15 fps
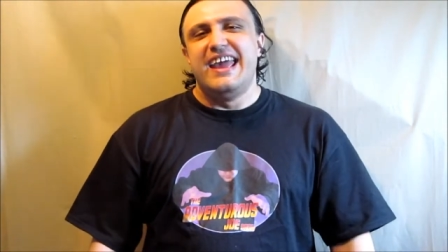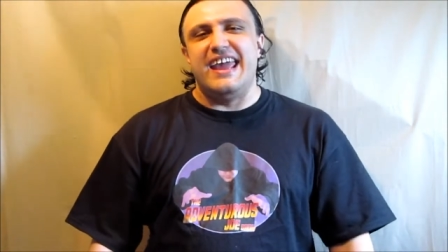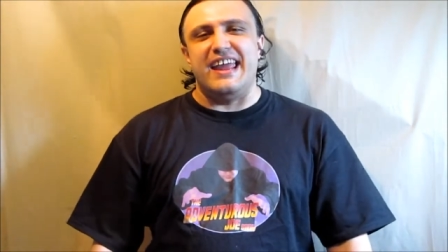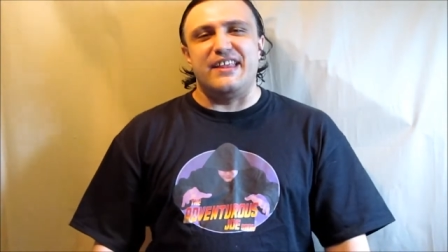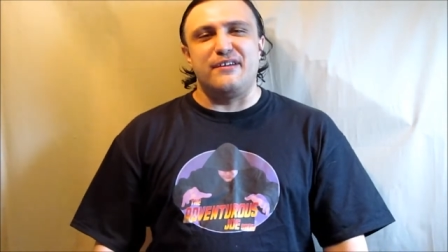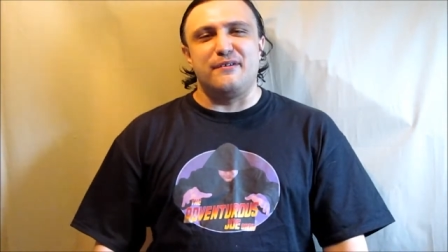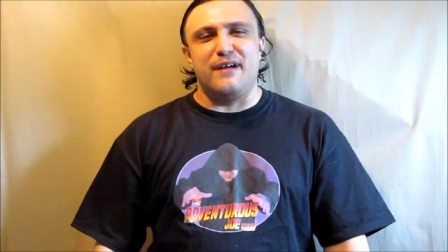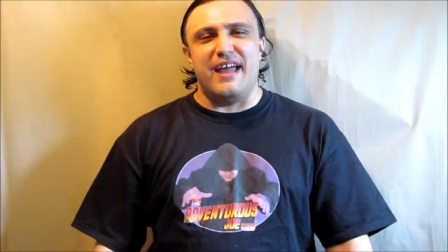
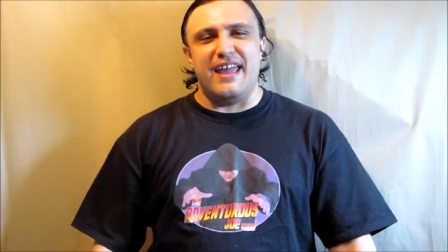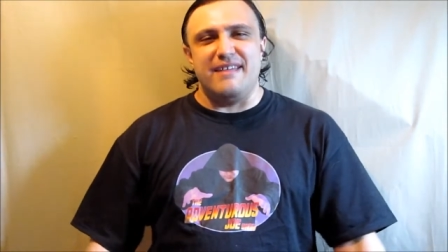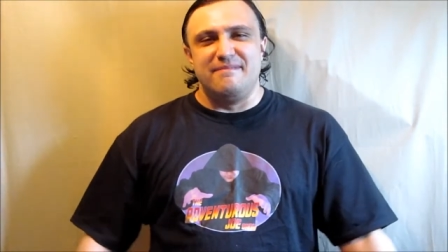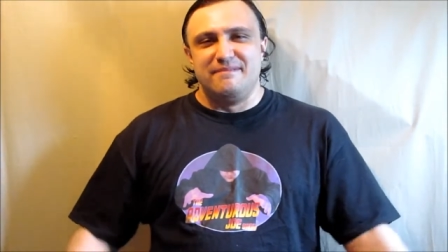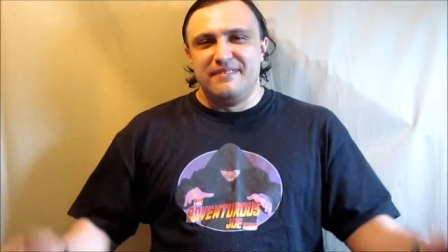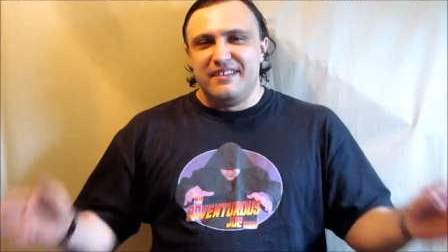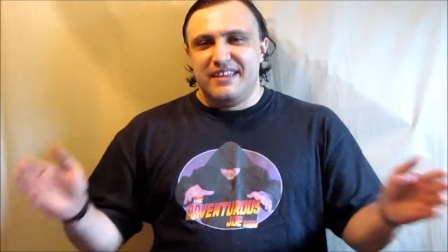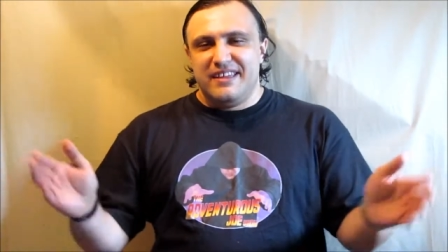Either way,
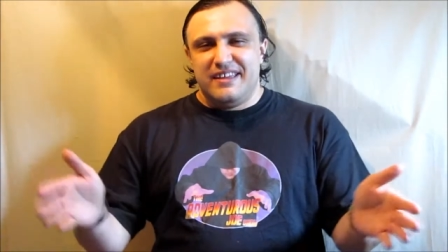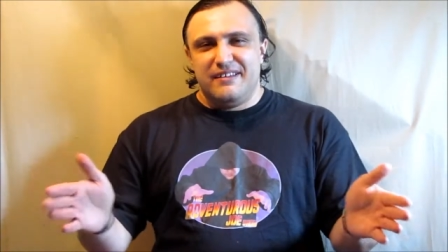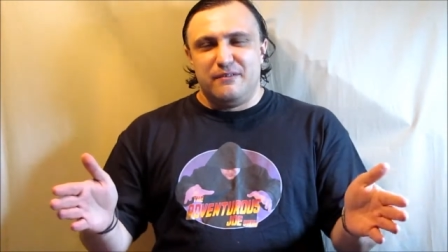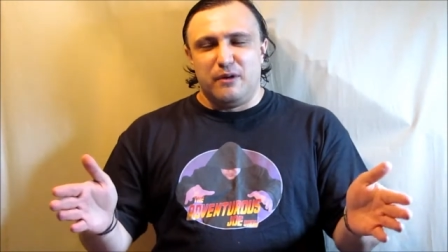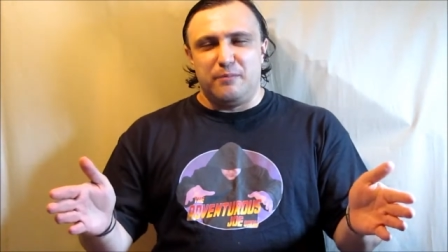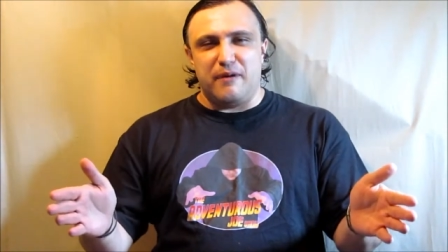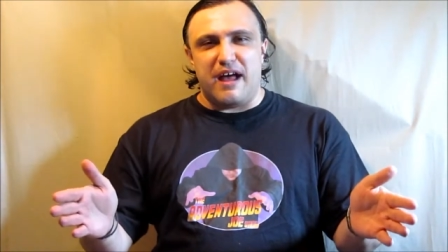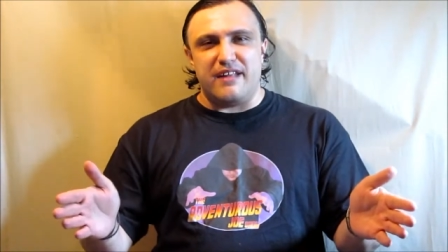
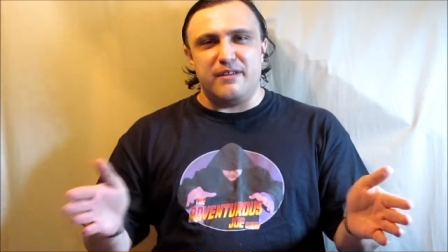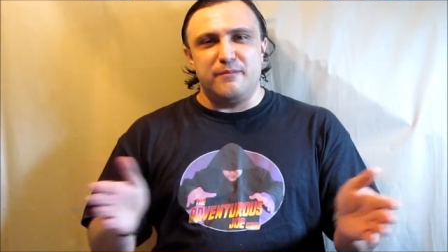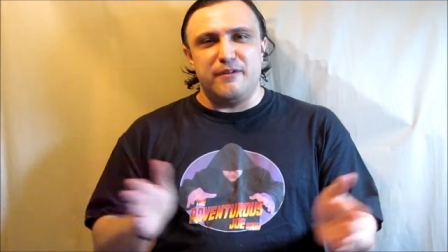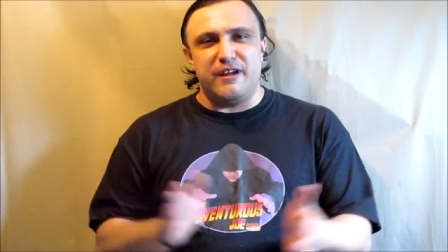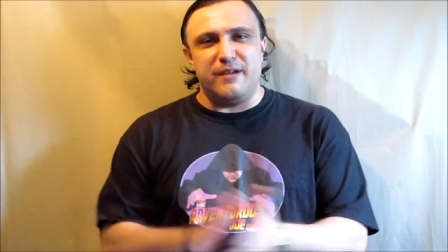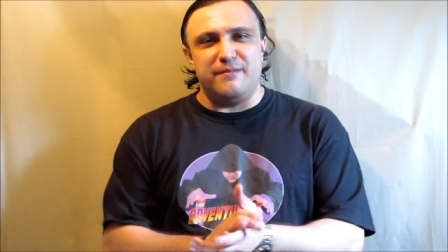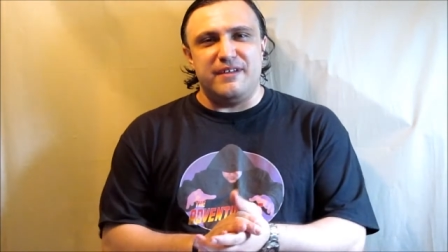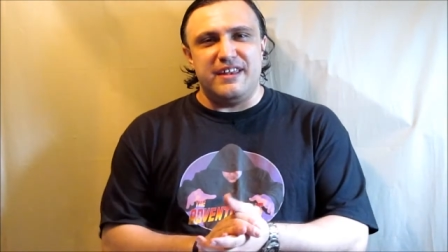we're proud to
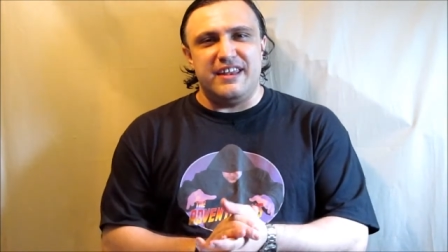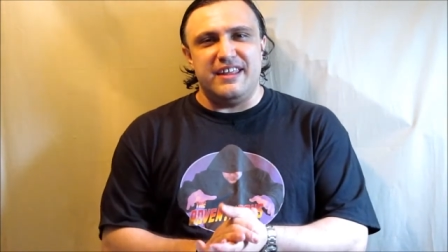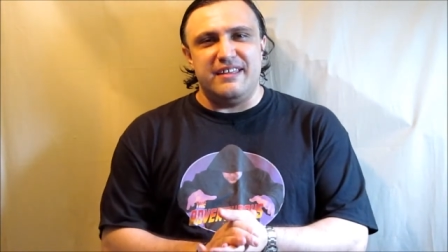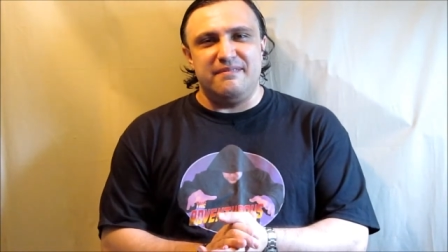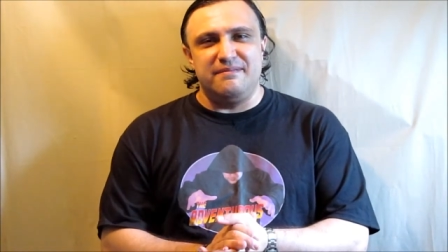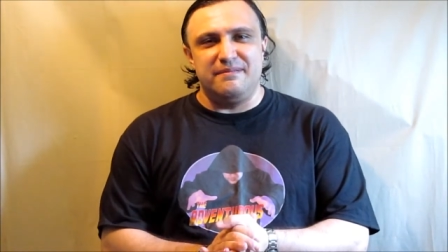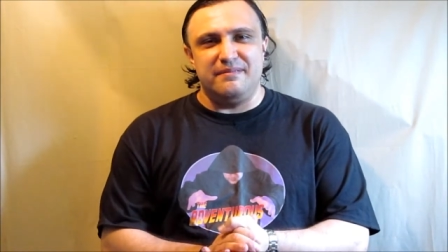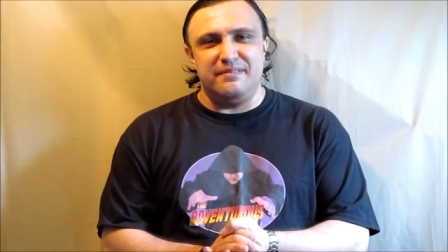bring him
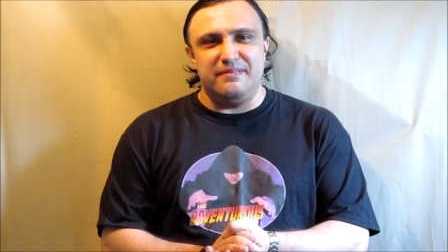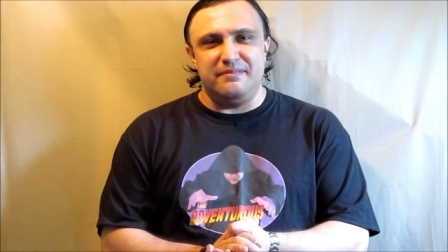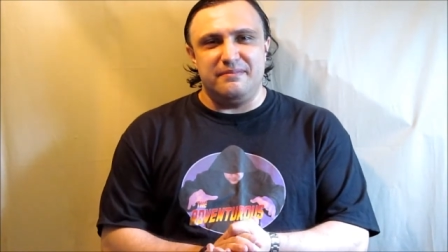into